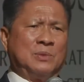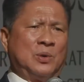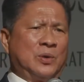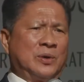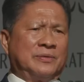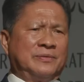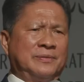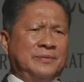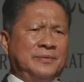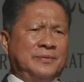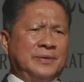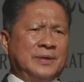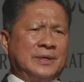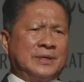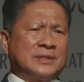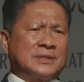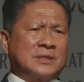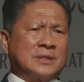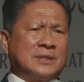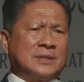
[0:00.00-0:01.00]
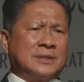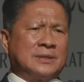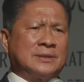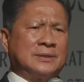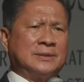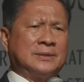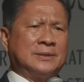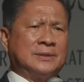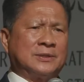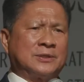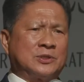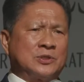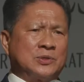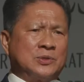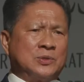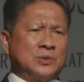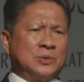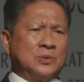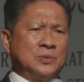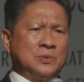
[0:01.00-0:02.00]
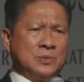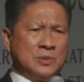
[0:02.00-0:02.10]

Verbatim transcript: Boeing you know, uh, uh, to,